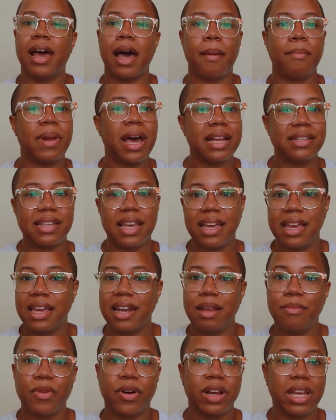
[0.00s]
I'm not taking
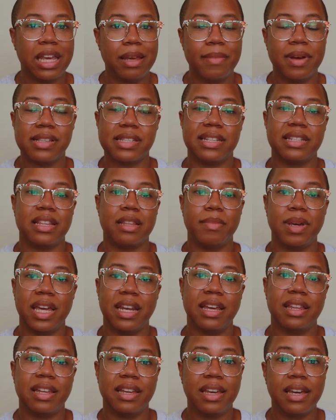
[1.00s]
any more emails until the
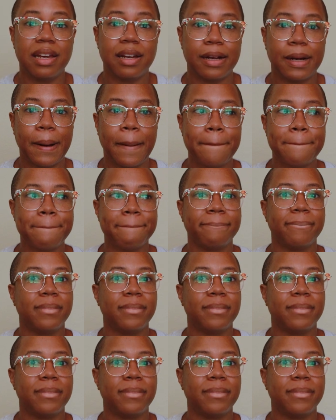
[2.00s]
beginning of the year.